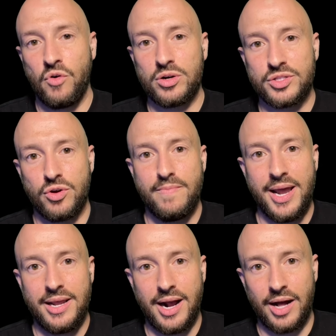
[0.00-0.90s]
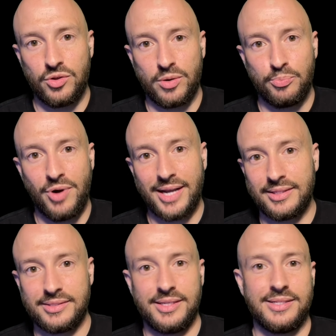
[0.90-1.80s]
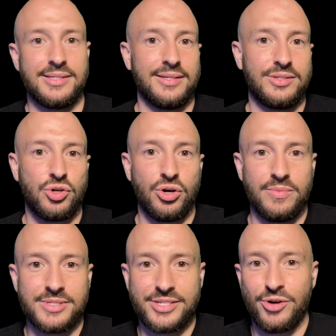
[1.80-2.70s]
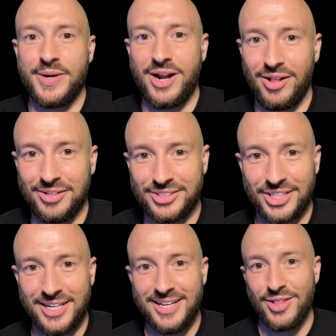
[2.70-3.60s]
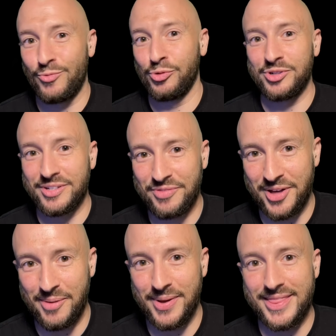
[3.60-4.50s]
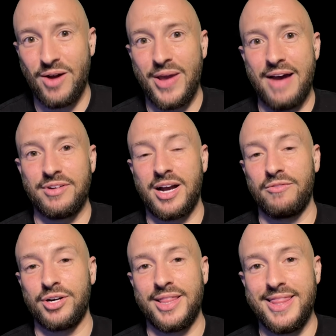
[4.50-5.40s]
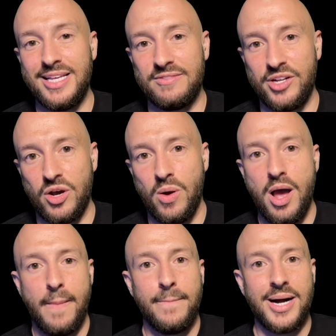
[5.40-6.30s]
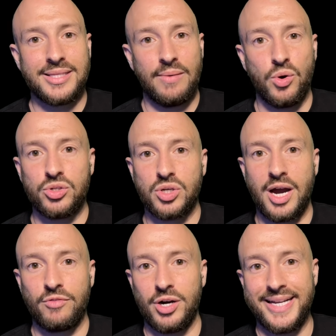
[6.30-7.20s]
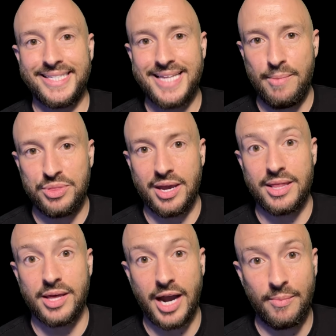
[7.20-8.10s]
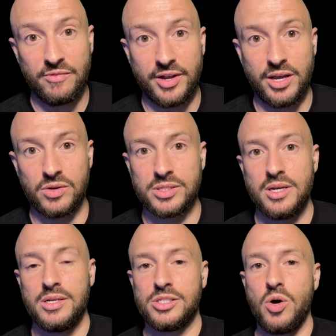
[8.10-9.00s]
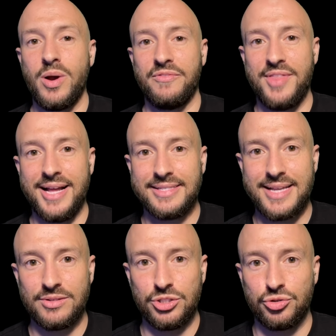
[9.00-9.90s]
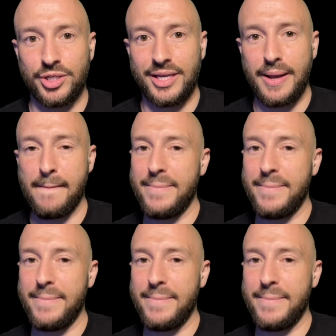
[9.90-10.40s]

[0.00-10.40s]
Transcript: Of course, there are many other practices, terms, terminology, rules of thumb that we haven't covered in this video, but I'm going to cover in depth in the coming videos. So if that sounds sounds intriguing,